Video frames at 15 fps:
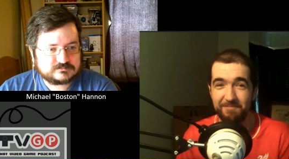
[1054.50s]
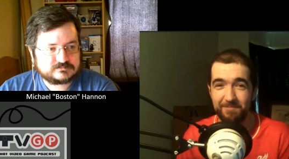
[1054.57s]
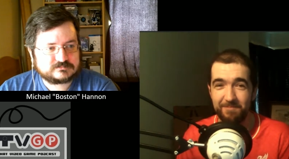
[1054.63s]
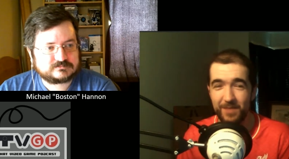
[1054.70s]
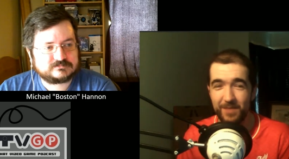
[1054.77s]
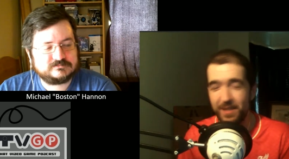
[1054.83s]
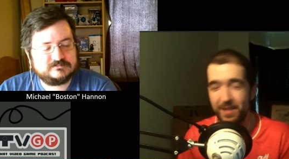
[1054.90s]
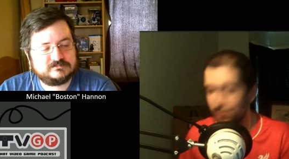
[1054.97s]

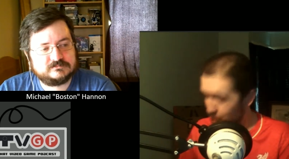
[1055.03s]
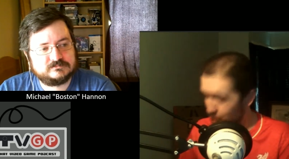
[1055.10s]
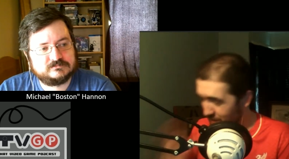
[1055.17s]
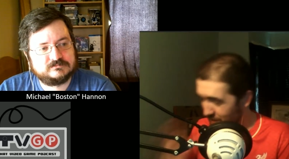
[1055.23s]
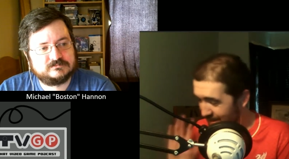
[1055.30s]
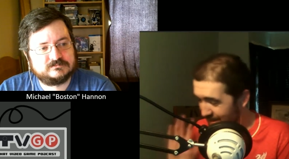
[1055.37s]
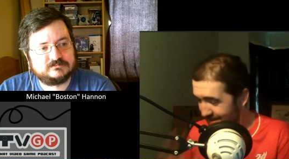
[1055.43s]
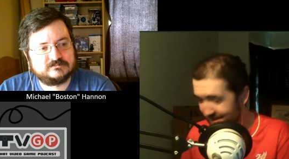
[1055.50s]
Speaker 1: dust my
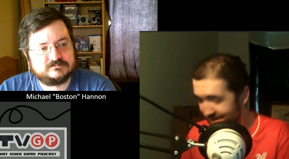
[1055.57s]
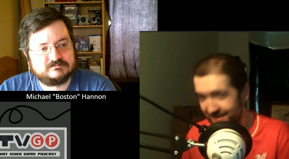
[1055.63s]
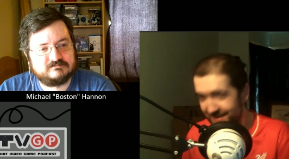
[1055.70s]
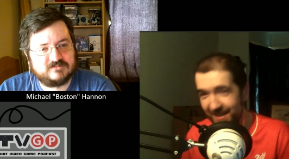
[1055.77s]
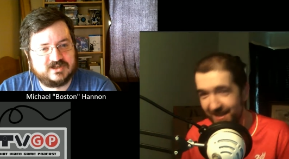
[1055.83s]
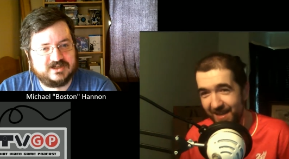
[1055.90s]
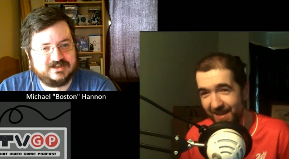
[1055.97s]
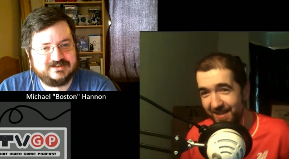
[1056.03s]
hands,
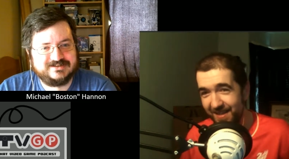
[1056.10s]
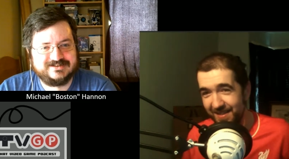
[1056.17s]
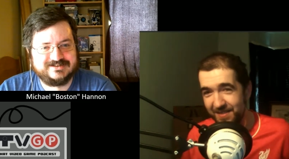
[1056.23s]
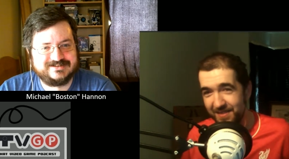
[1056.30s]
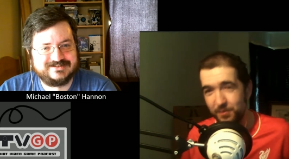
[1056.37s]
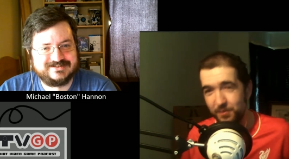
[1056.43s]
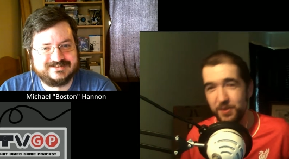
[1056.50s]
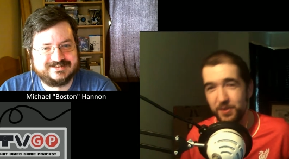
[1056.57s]
and
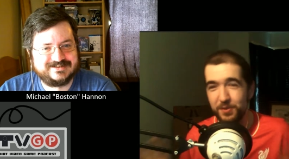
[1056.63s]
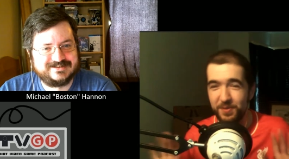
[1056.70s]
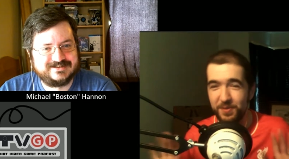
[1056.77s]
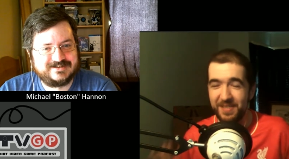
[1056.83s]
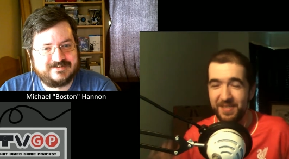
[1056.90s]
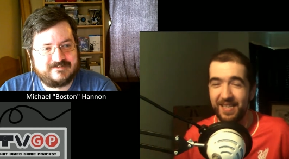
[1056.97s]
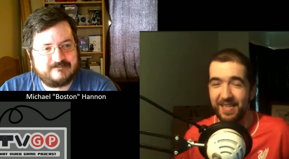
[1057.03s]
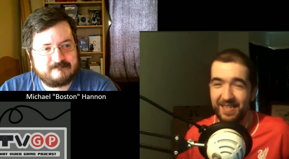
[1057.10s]
we'll do the
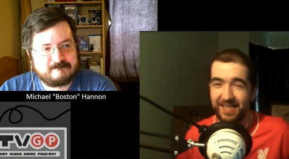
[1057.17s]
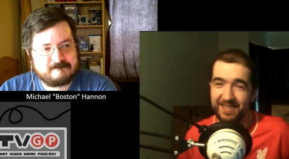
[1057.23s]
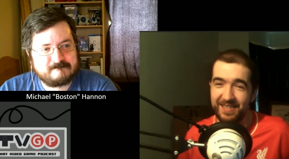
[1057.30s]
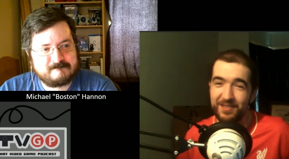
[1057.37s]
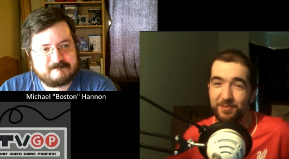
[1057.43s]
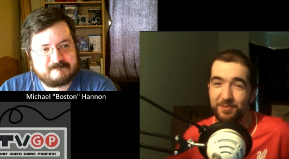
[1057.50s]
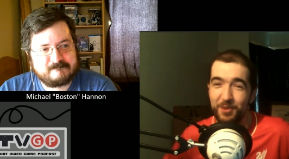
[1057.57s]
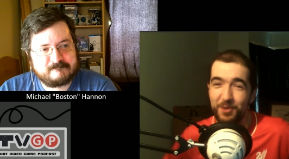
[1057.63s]
dailies and some
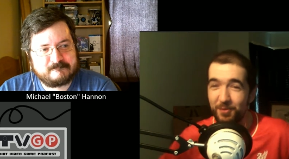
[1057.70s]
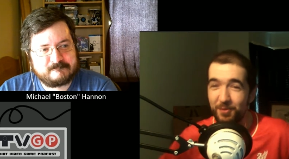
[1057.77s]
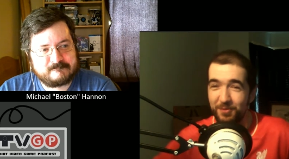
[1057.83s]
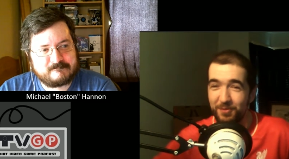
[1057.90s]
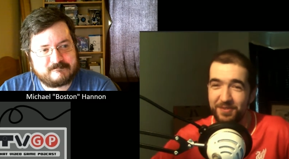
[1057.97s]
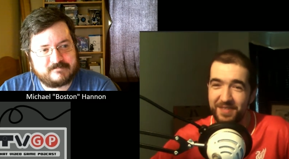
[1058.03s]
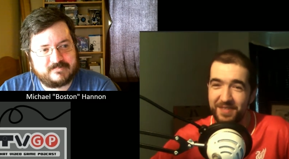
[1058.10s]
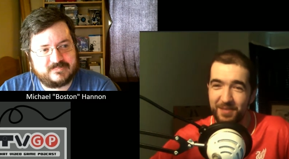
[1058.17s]
normal runs
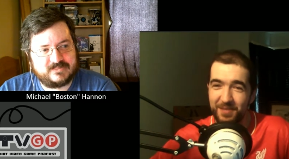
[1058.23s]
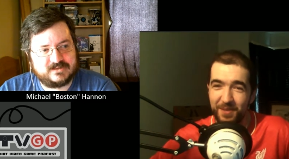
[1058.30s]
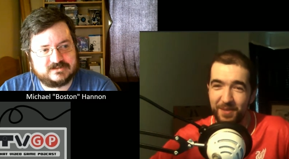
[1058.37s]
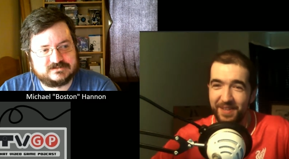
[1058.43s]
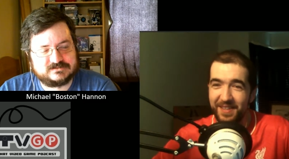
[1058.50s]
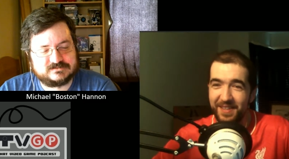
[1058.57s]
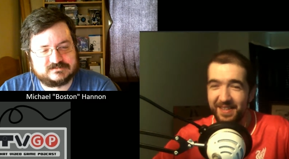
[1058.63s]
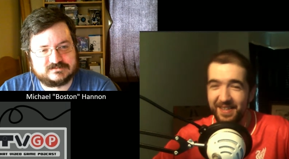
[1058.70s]
this week, I
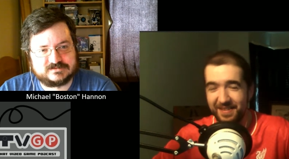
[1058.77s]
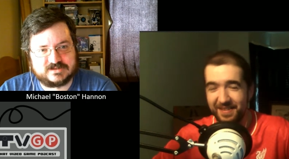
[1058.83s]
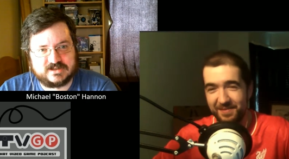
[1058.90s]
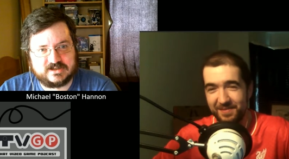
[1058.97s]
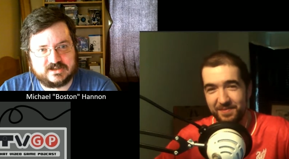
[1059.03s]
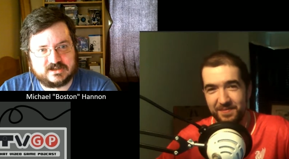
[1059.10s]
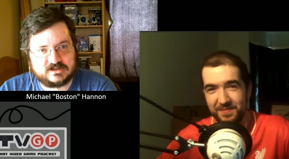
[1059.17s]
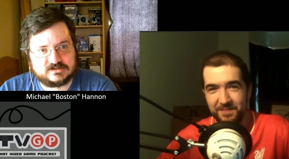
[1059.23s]
think.
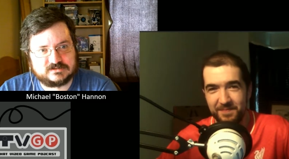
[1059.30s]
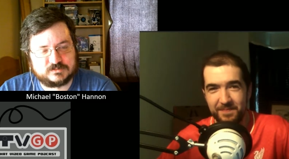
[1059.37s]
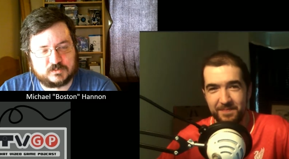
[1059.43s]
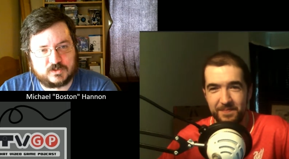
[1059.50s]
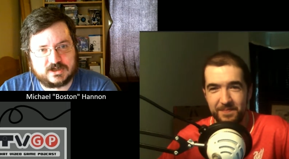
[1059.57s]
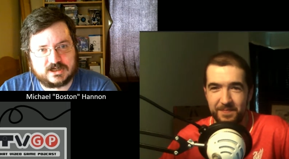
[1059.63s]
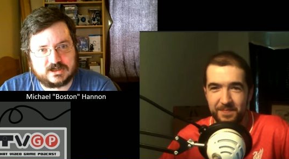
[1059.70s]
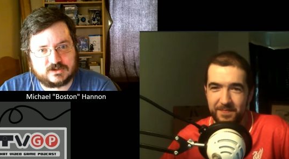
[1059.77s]
Speaker 2: Yeah.
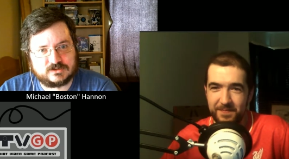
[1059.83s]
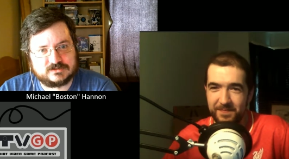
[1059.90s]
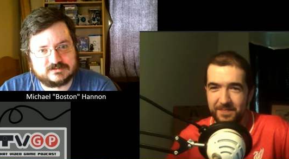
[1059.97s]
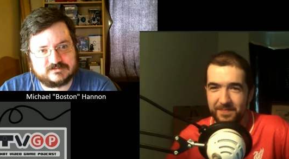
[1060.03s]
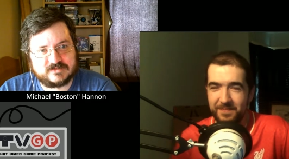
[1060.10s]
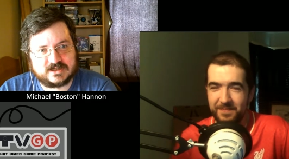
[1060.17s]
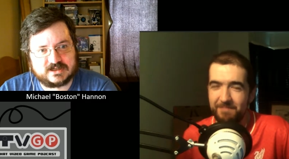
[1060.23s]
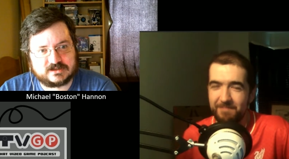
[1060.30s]
Wow.
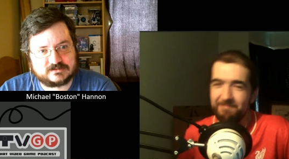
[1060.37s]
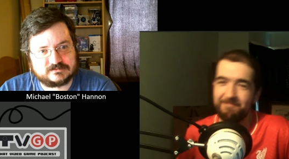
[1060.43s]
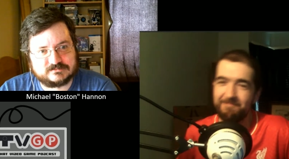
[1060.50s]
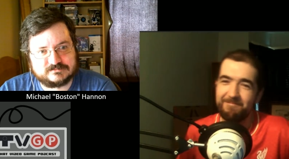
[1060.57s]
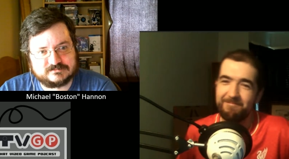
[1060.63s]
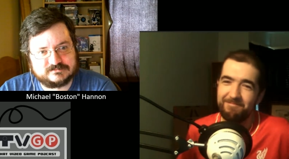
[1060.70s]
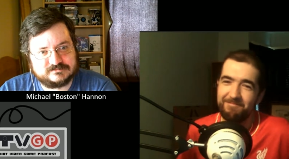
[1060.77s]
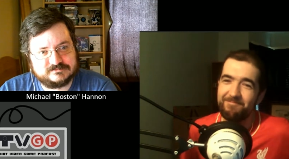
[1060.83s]
That
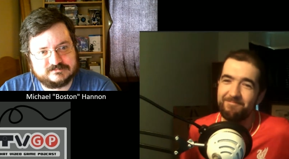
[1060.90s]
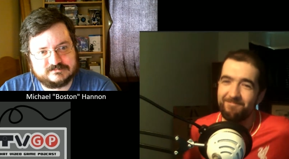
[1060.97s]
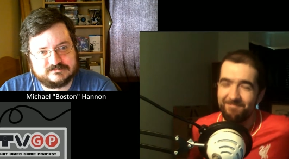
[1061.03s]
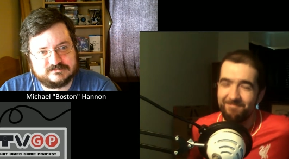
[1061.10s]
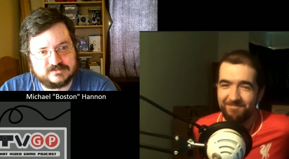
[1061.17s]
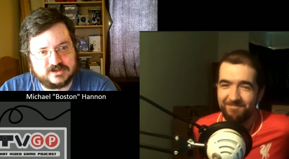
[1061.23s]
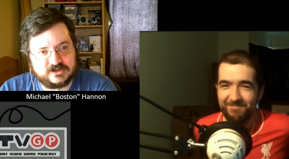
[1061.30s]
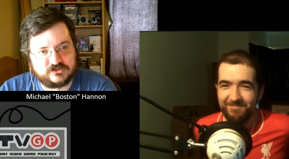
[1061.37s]

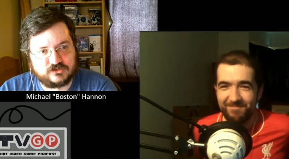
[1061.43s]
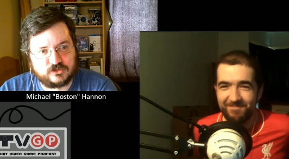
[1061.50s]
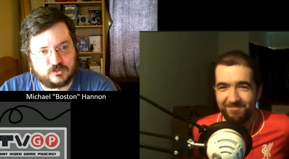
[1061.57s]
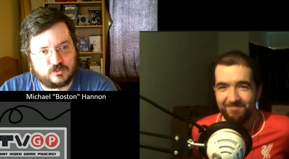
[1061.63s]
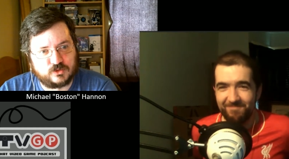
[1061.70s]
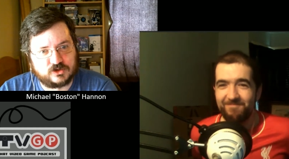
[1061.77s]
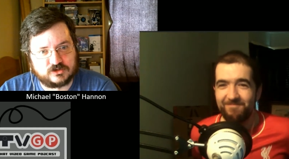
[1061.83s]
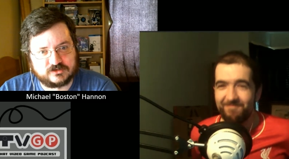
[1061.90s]
is the
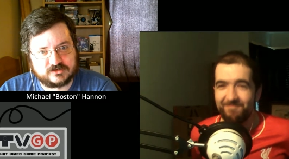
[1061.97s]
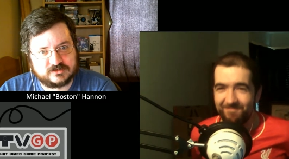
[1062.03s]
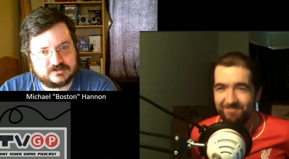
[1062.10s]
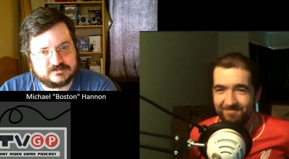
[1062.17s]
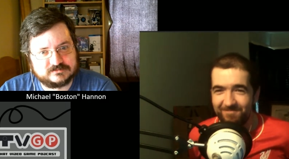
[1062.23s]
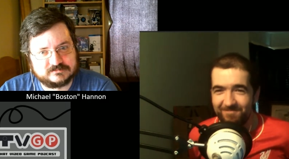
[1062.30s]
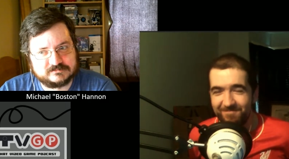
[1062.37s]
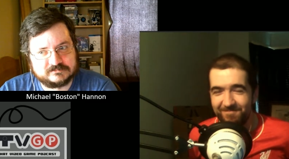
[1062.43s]
worst.
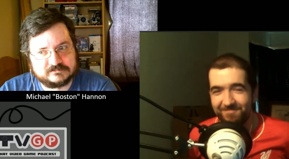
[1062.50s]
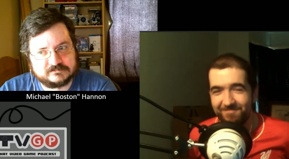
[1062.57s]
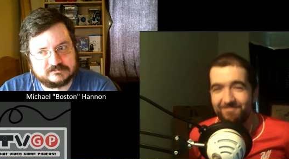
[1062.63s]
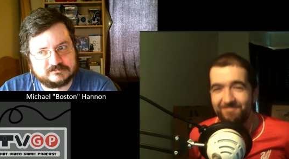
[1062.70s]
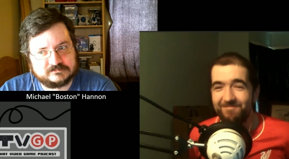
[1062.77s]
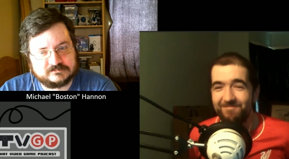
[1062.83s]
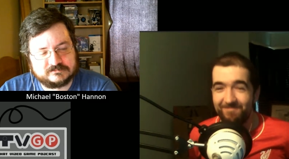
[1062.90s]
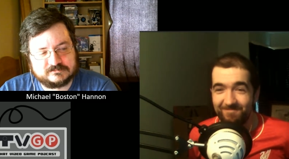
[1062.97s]

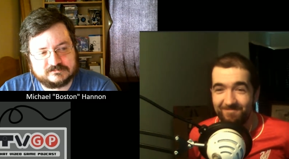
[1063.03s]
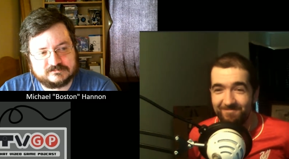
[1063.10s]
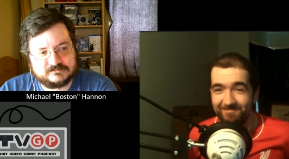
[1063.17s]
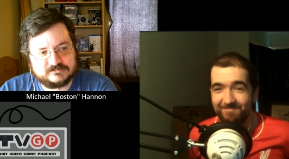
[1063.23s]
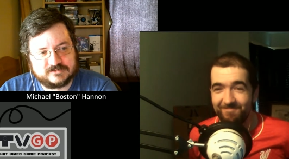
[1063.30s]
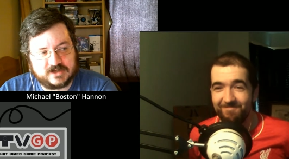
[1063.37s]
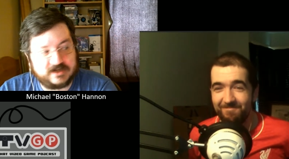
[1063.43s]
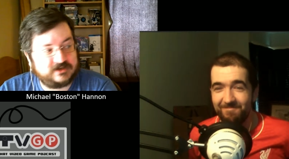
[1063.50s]

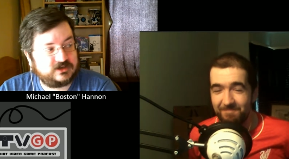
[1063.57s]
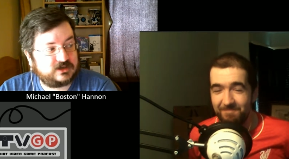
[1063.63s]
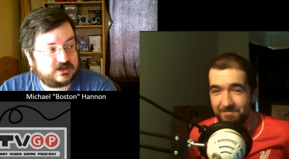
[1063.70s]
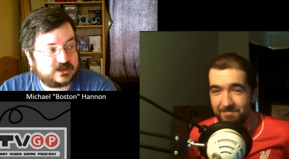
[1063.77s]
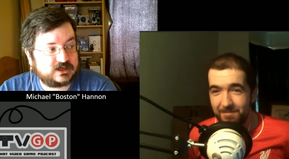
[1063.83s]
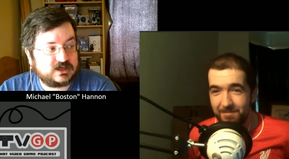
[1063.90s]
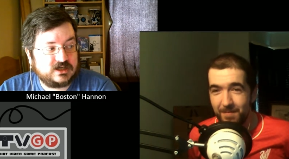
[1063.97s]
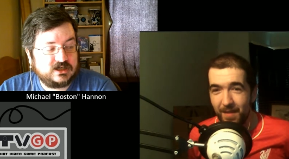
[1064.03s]
Mm-hmm. And
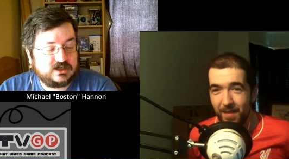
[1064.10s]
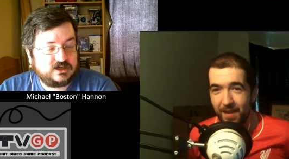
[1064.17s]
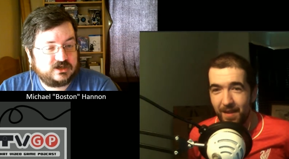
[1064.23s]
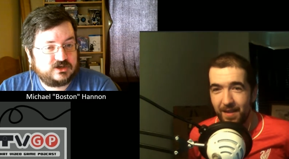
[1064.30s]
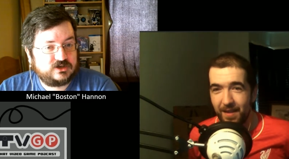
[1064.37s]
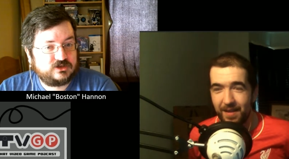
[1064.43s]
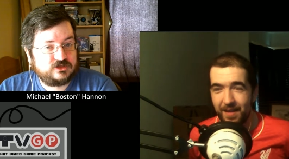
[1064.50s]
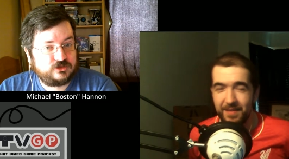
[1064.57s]
like
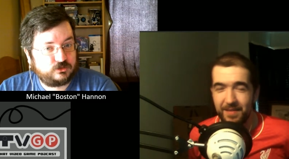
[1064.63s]
the